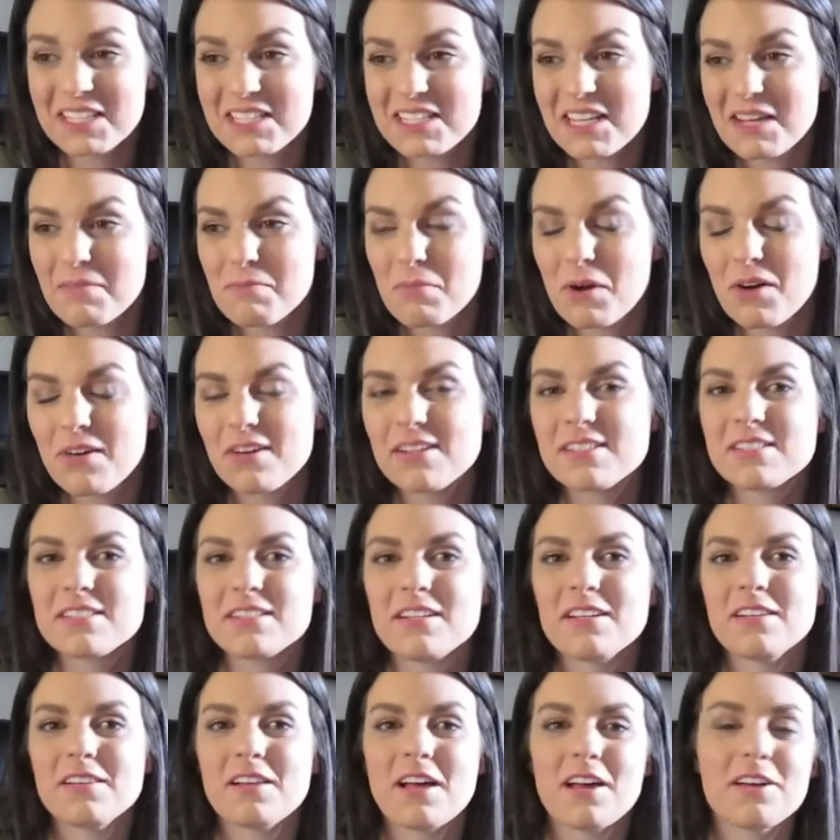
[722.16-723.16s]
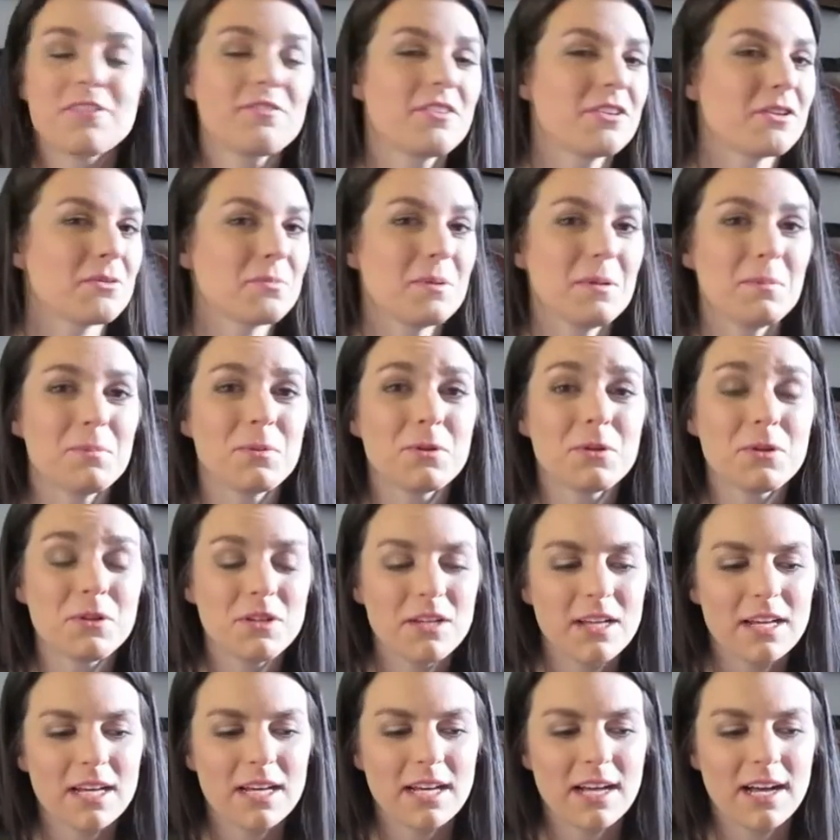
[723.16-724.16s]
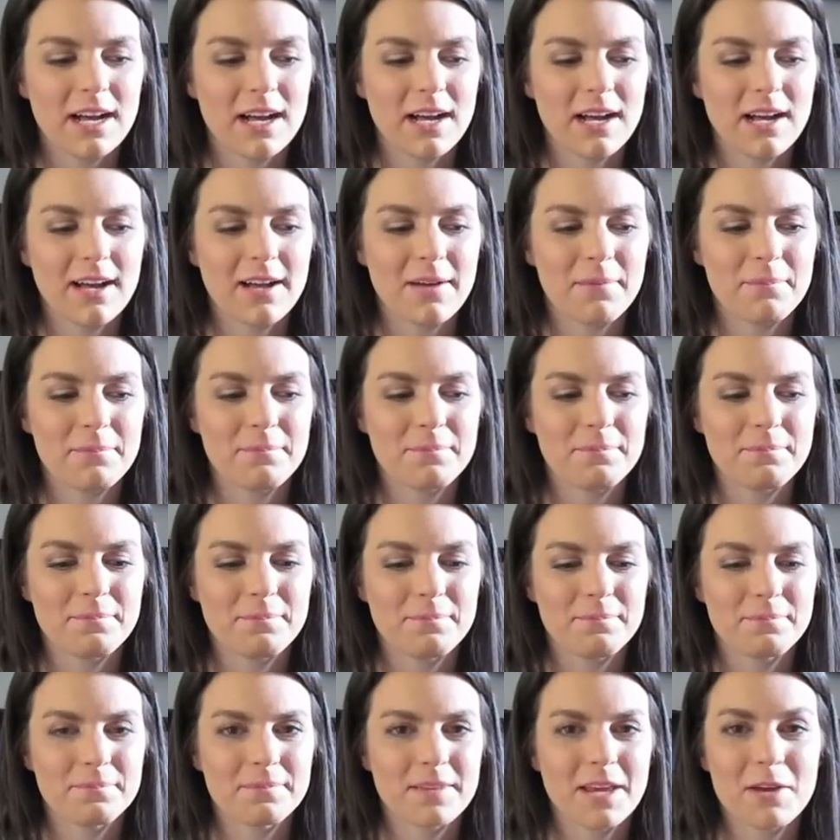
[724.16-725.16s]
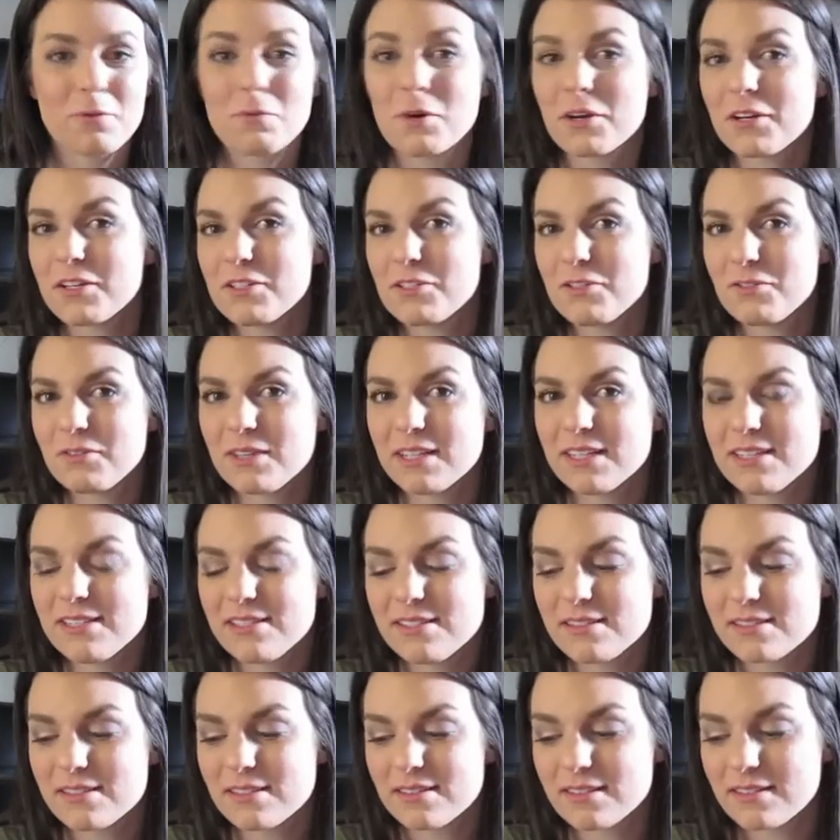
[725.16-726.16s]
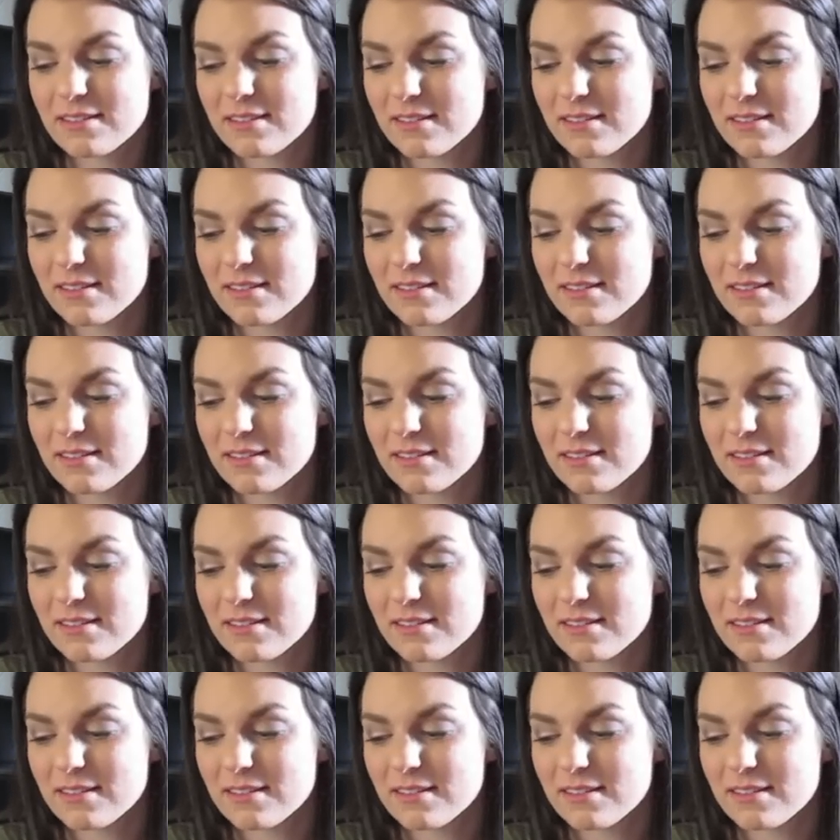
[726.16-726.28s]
same boat as a lot of other people. I want to do this.